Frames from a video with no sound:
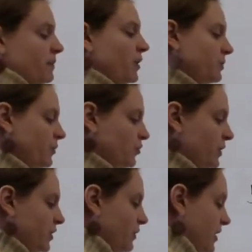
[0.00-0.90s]
multiple
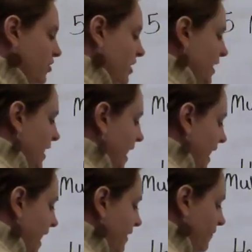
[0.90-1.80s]
choice question, I
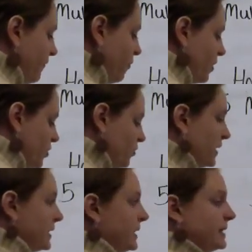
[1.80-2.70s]
have 4
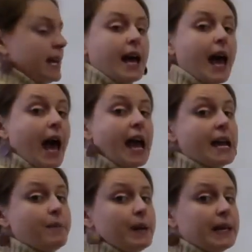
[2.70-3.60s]
choices,
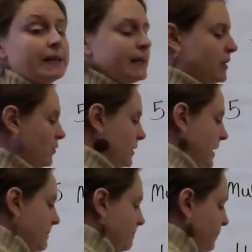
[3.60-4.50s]
A, B, C, or D.